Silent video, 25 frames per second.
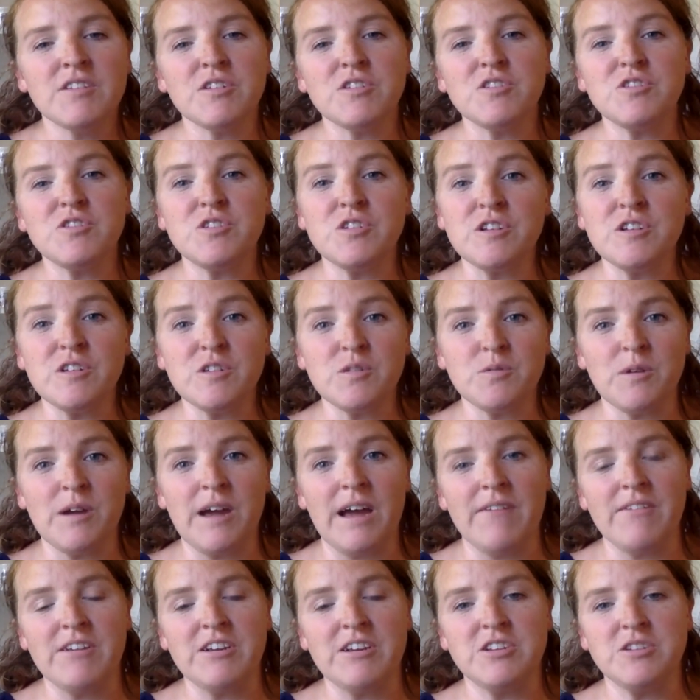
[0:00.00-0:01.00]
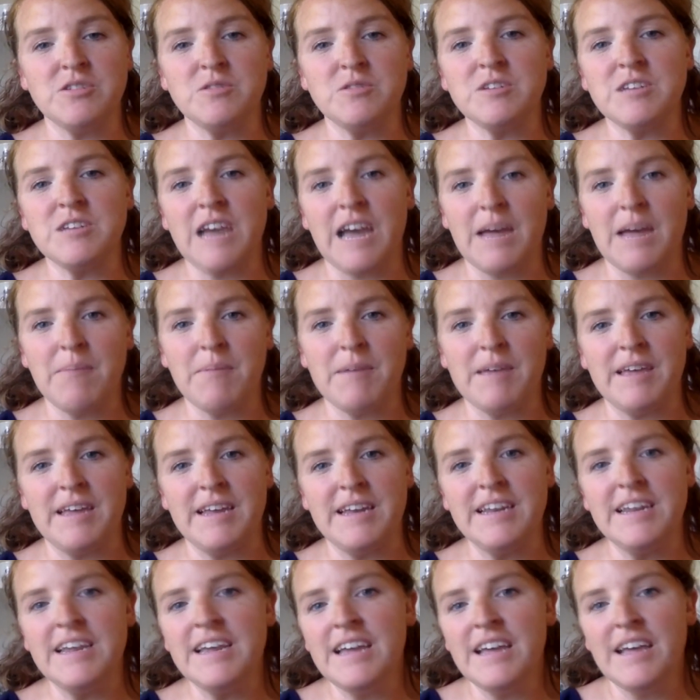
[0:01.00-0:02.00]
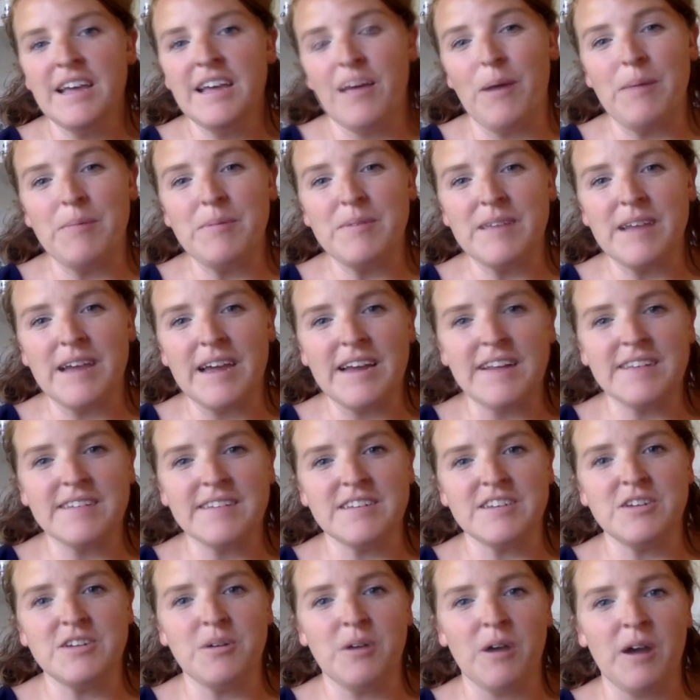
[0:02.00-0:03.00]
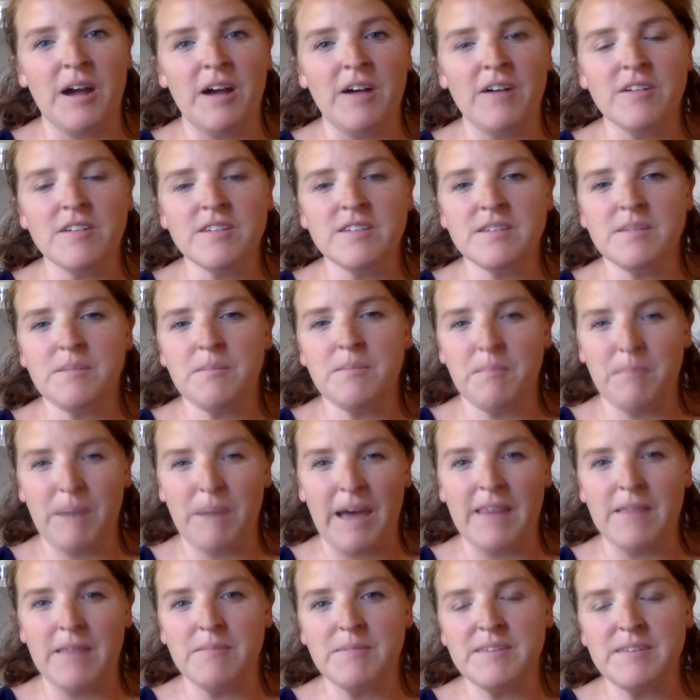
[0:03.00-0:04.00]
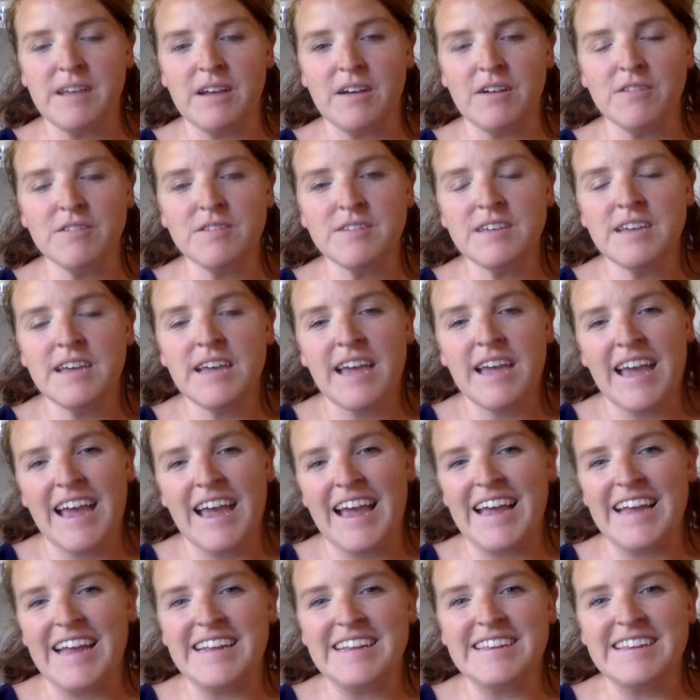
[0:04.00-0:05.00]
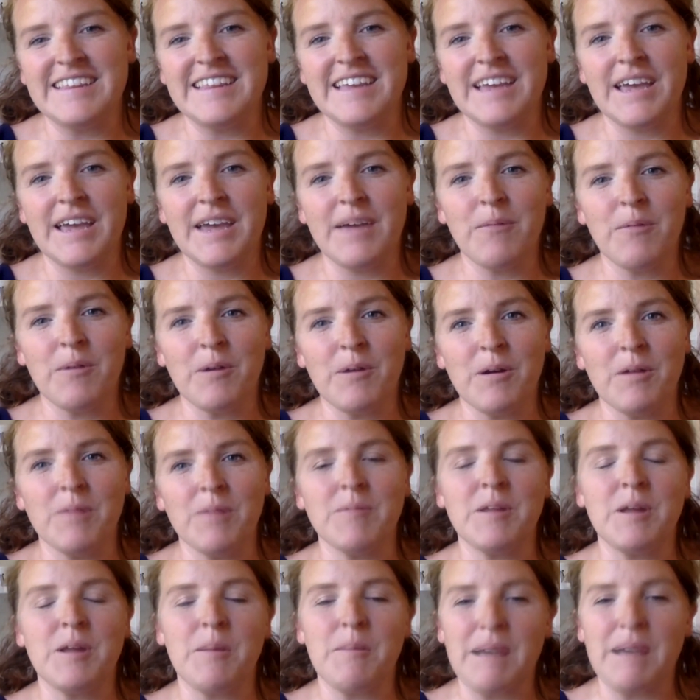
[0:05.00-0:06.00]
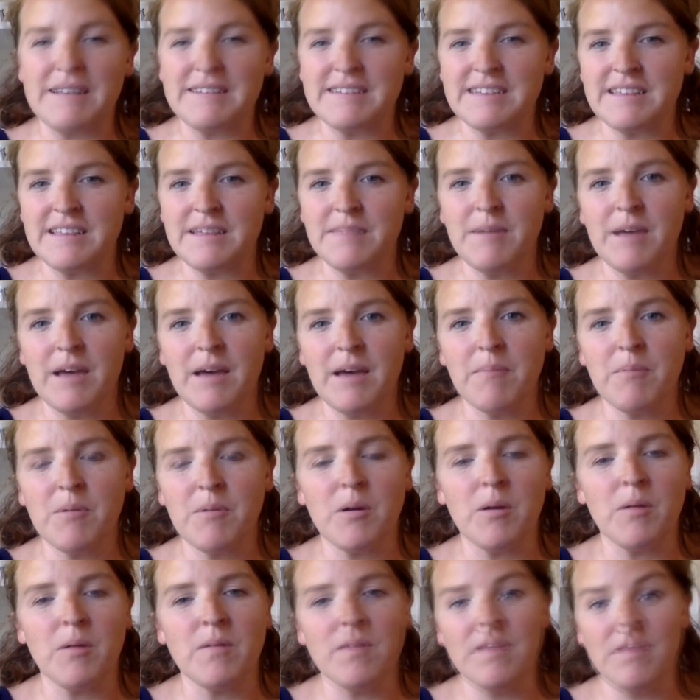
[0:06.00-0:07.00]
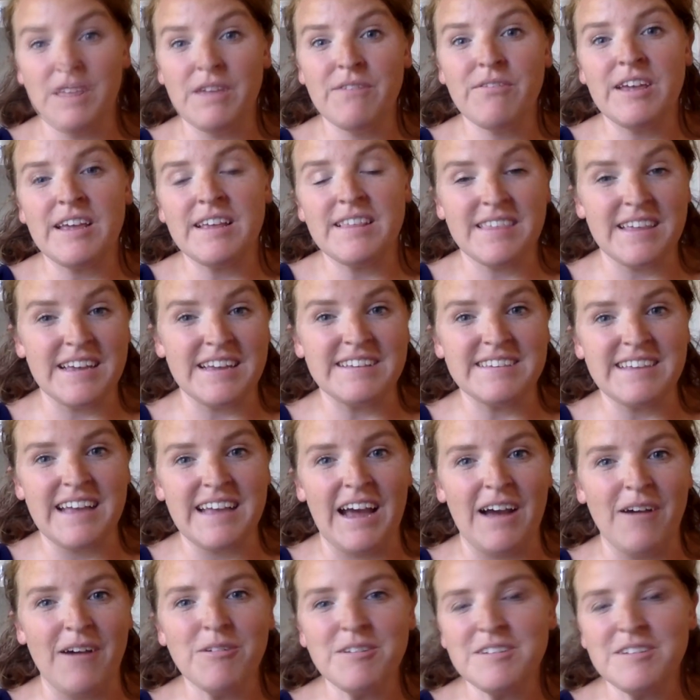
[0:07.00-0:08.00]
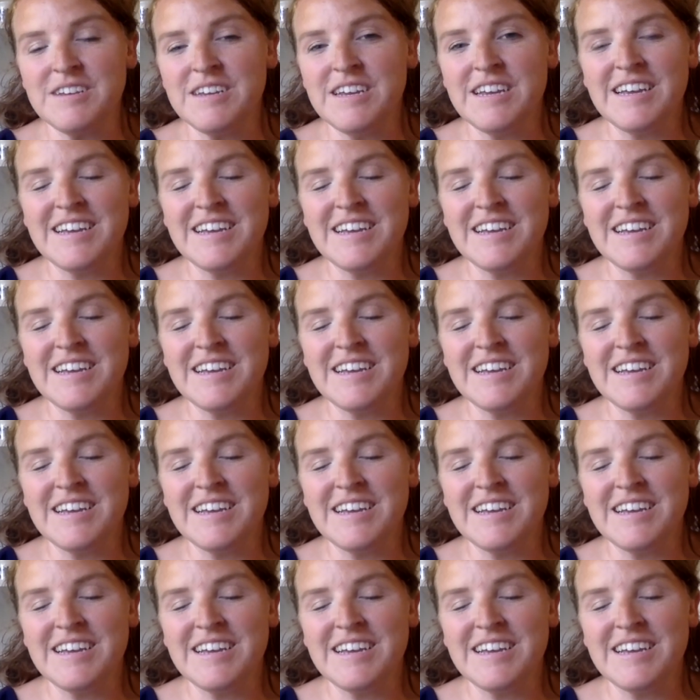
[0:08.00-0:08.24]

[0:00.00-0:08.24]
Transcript: So students were having to type in websites and URLs by themselves, and they were, messing them up or leaving things out.